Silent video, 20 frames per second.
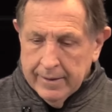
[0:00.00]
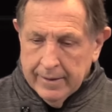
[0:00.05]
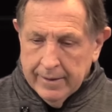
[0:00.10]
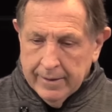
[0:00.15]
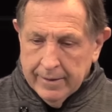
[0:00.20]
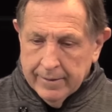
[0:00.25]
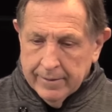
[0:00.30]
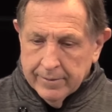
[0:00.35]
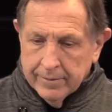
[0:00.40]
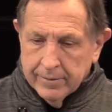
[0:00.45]

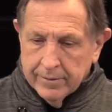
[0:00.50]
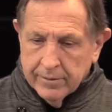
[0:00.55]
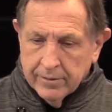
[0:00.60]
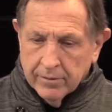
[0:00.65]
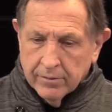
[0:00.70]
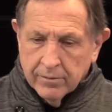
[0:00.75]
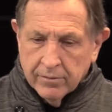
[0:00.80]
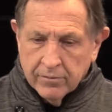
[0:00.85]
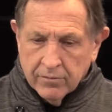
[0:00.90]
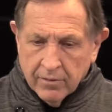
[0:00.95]
Uh, you
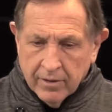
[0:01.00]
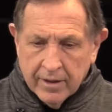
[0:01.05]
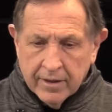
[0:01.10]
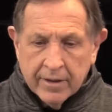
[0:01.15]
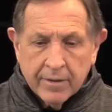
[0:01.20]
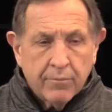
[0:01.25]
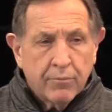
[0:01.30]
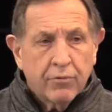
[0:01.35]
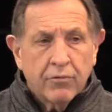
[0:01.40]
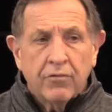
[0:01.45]
know, trying
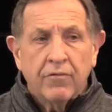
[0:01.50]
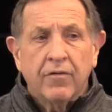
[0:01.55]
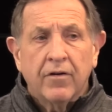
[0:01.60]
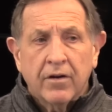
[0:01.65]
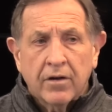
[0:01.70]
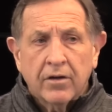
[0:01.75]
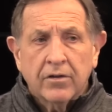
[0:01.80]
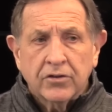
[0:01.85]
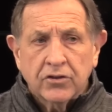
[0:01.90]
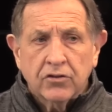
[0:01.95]
to improve
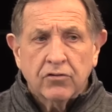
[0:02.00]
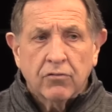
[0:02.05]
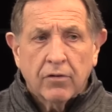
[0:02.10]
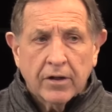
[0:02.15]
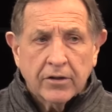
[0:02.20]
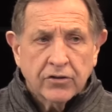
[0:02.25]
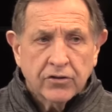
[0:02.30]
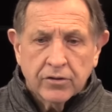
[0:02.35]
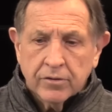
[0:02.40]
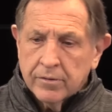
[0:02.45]
our
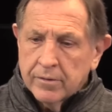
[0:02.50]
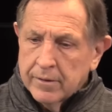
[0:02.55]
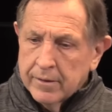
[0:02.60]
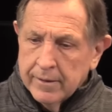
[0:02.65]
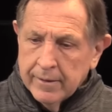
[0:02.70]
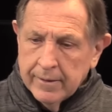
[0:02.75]
structure.